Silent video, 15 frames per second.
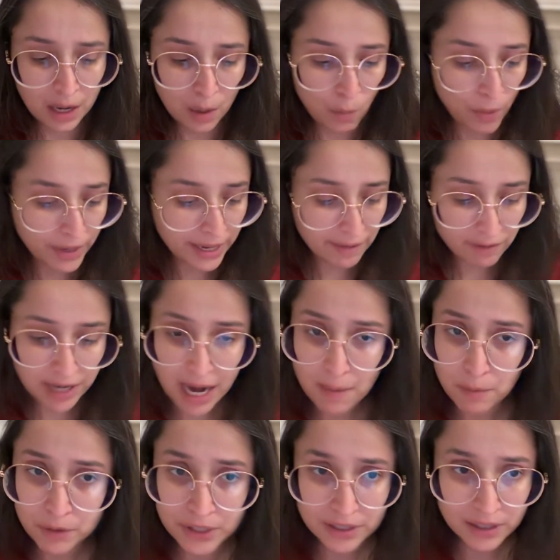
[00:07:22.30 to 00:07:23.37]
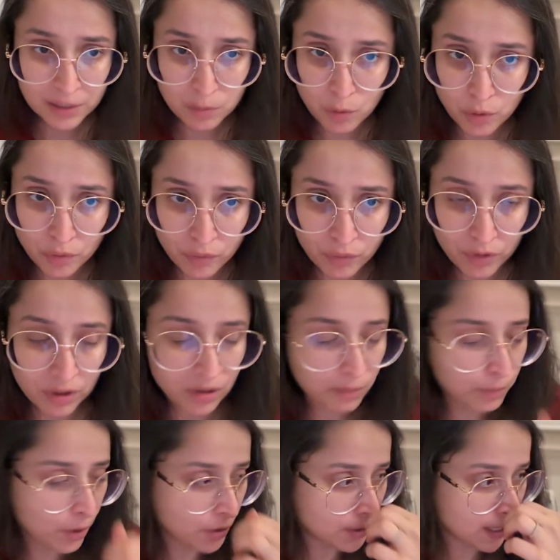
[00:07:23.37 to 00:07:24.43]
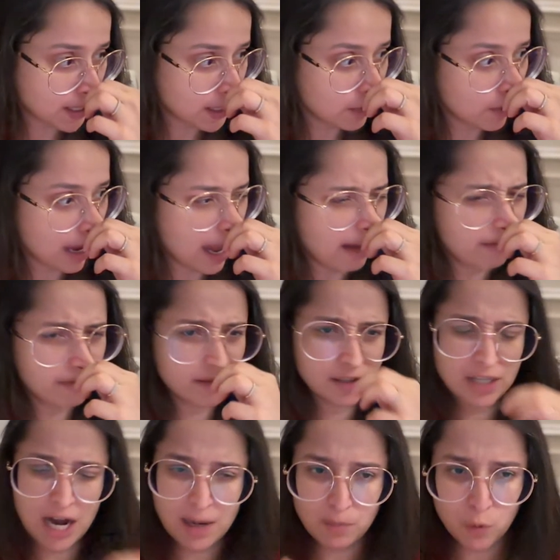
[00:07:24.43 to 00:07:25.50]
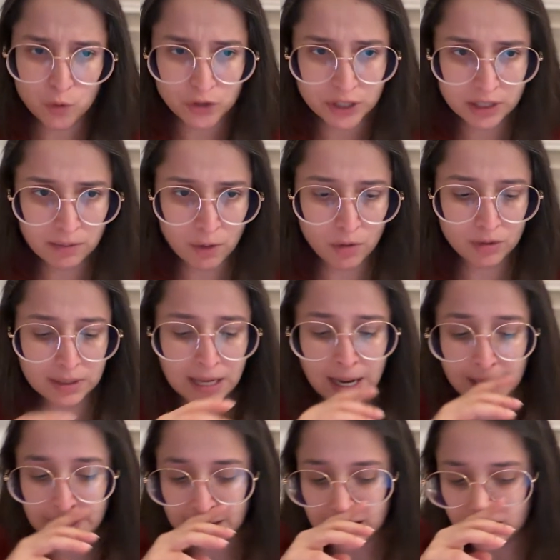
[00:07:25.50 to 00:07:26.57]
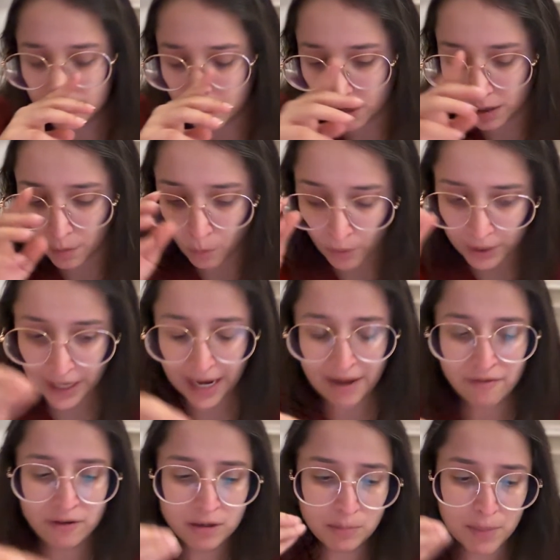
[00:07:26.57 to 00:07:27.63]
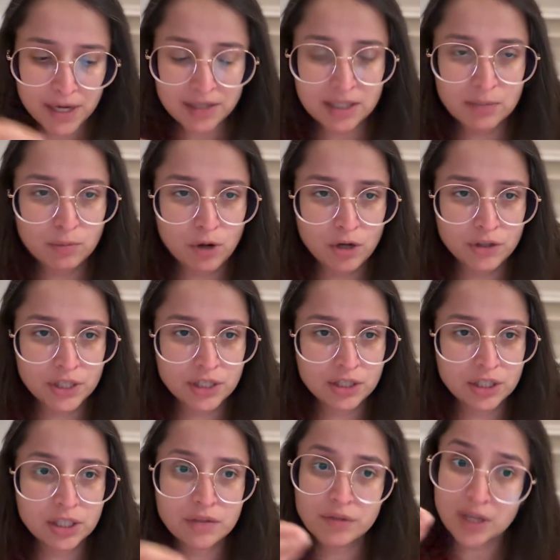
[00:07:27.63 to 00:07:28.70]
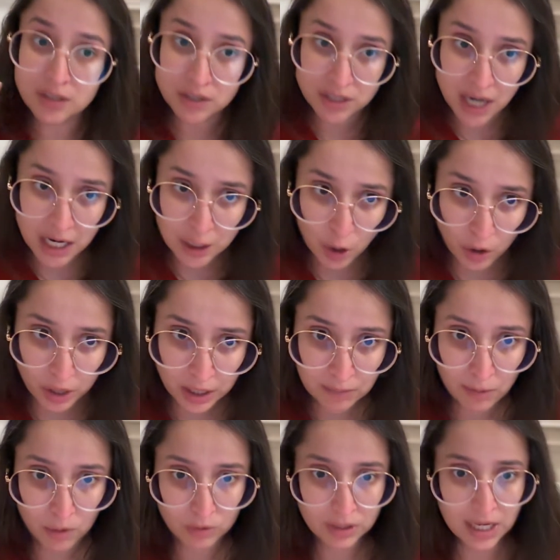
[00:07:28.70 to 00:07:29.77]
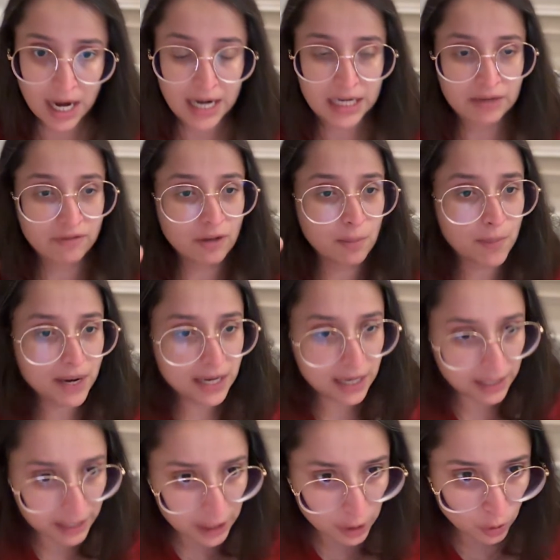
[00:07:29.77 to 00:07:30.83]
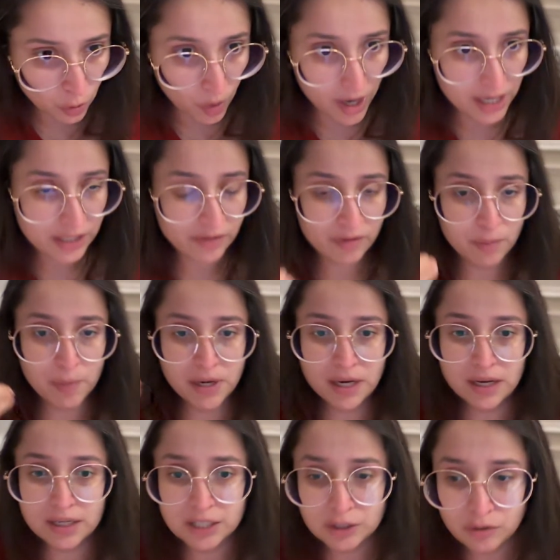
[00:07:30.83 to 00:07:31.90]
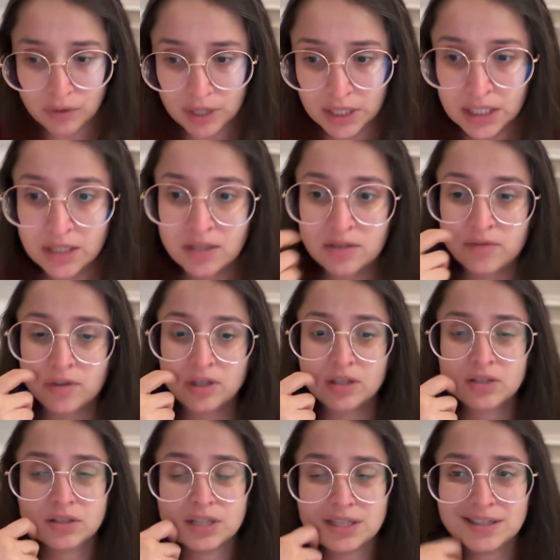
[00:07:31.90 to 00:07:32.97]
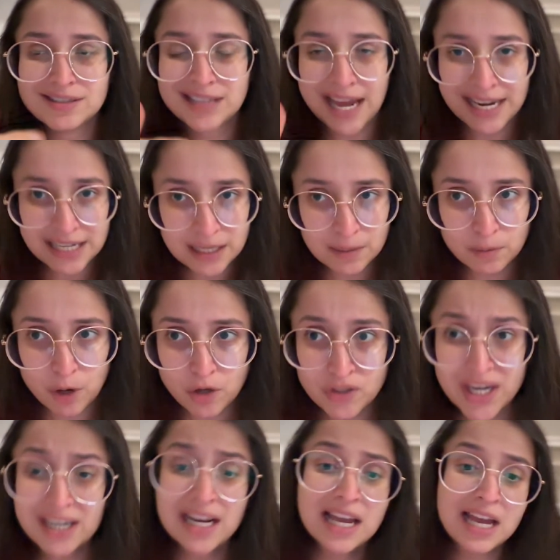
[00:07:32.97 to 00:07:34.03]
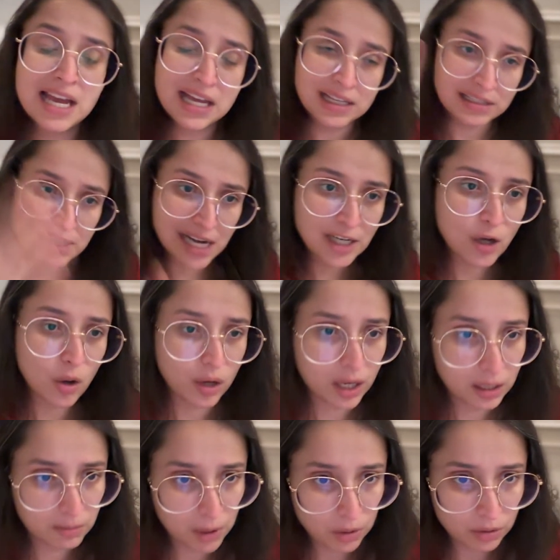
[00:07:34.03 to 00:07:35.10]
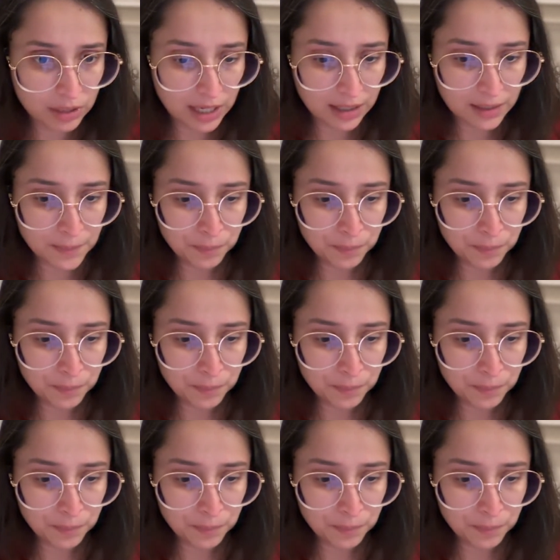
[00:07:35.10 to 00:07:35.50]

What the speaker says: Whatever hypothetical projects you have, start posting about that. Whatever basic projects that you've done, start talking about that. If you're making any drawings, if you're making any 3ds, if you're still designing a project, start talking about that.